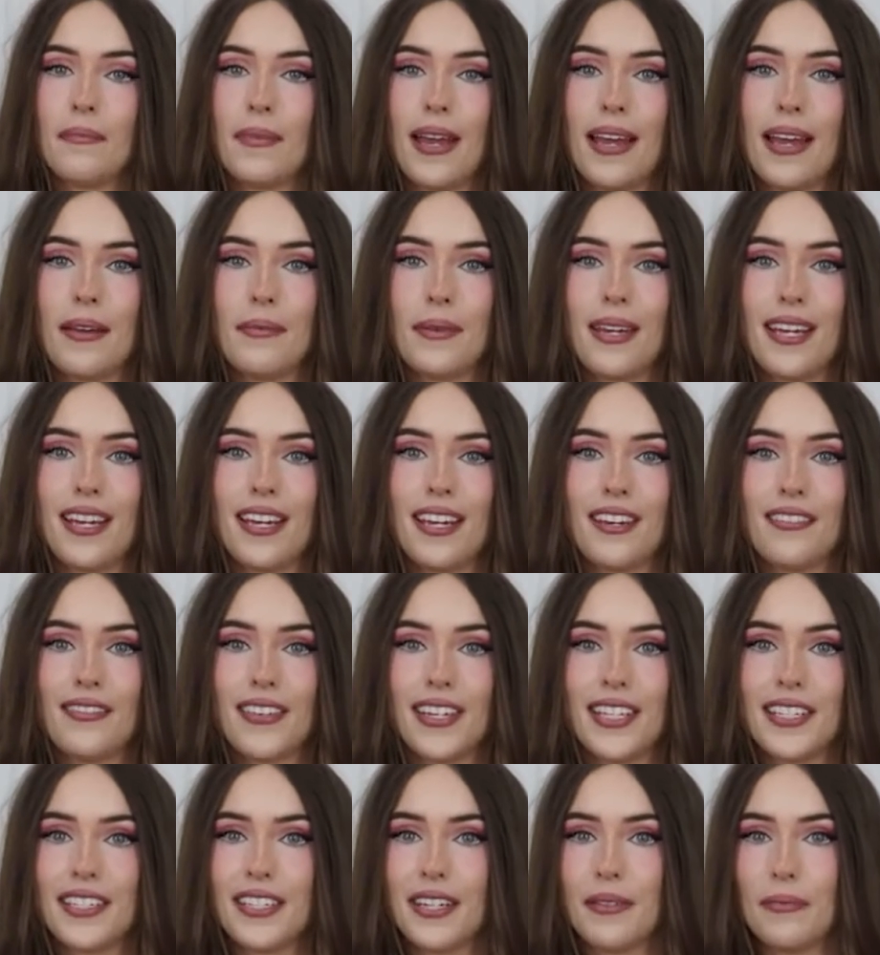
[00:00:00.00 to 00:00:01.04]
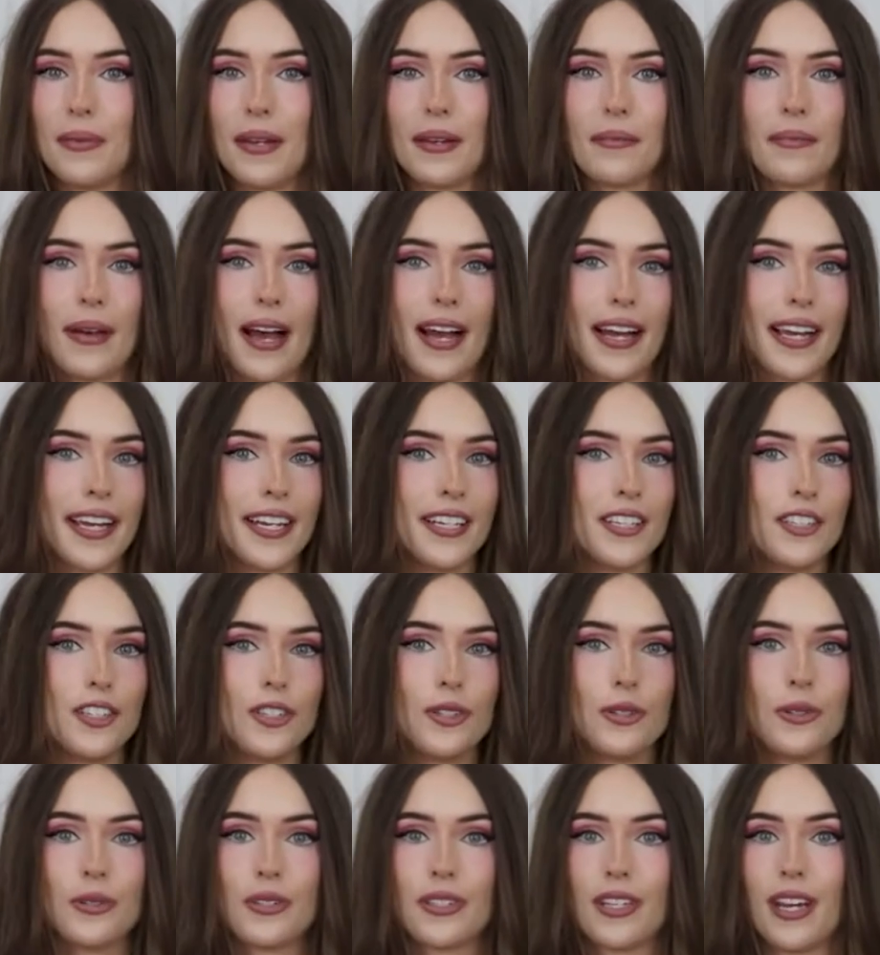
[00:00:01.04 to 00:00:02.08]
maybe even dipping back
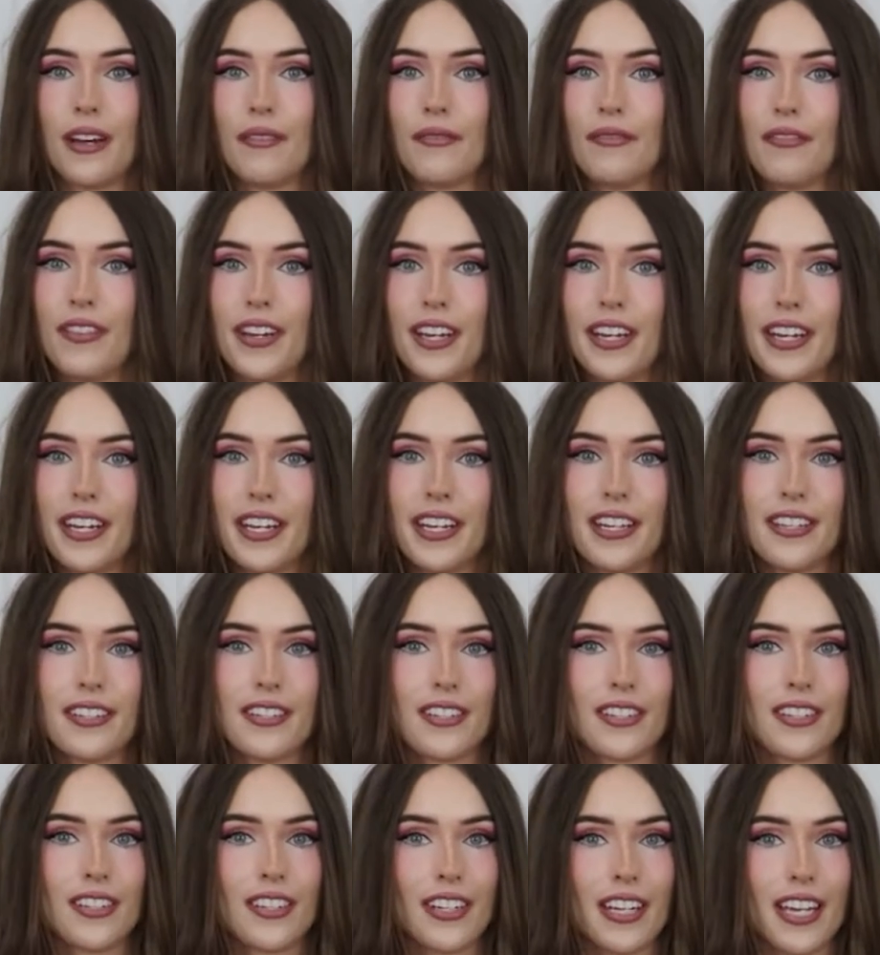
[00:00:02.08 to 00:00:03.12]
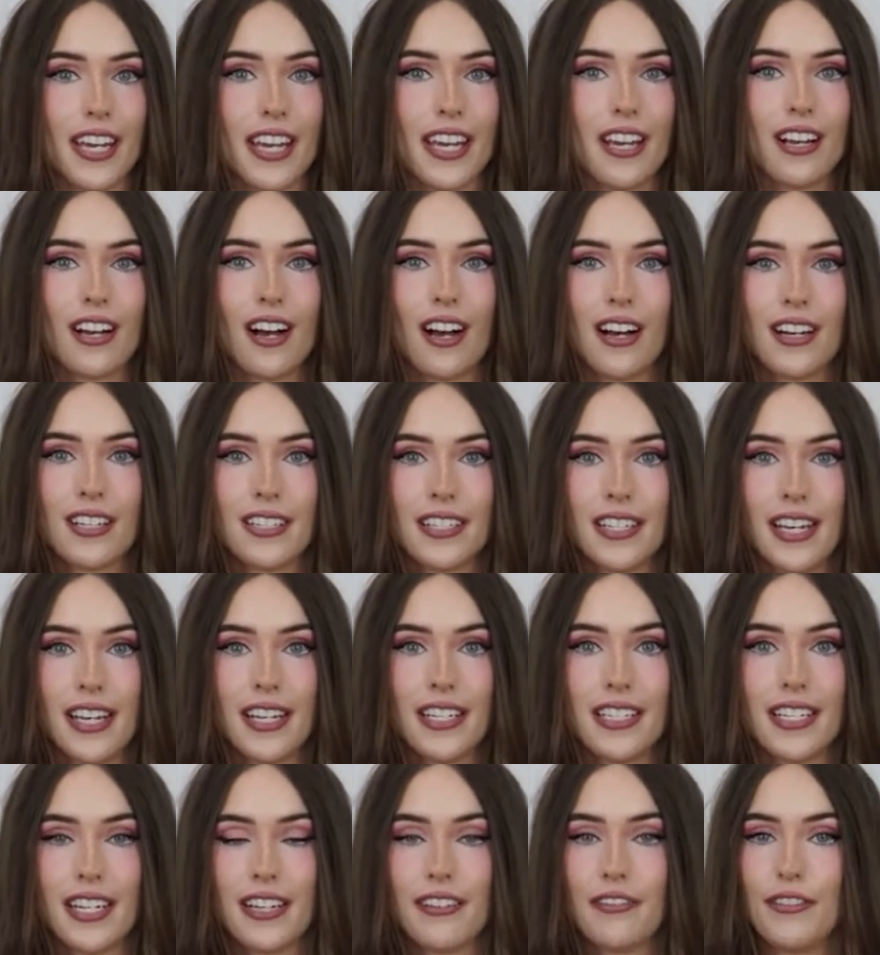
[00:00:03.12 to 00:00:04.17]
into some fitness cooking
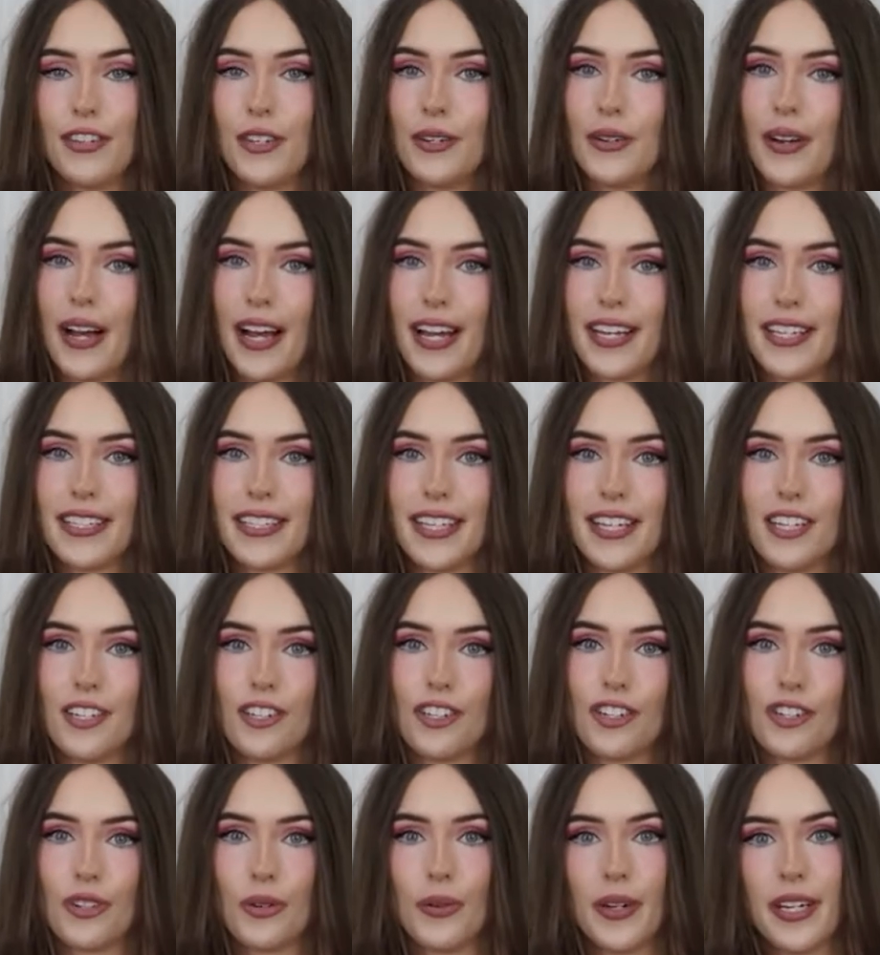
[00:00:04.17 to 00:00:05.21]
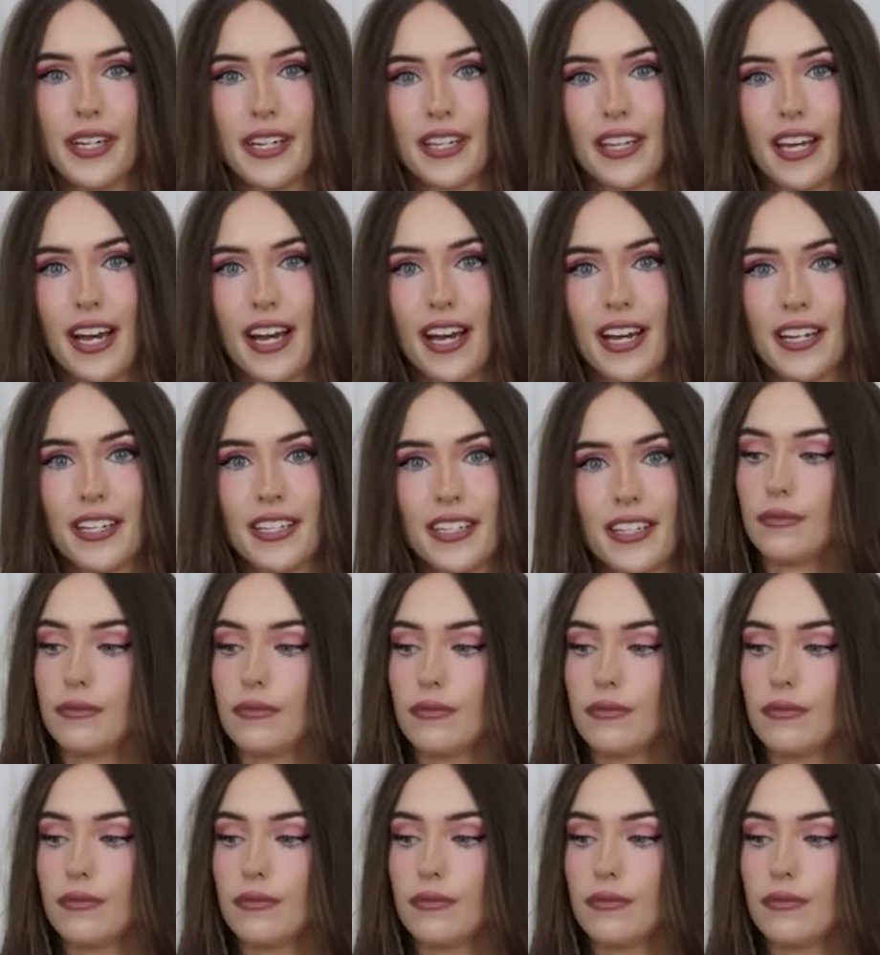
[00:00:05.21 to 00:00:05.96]
content if you guys enjoyed that.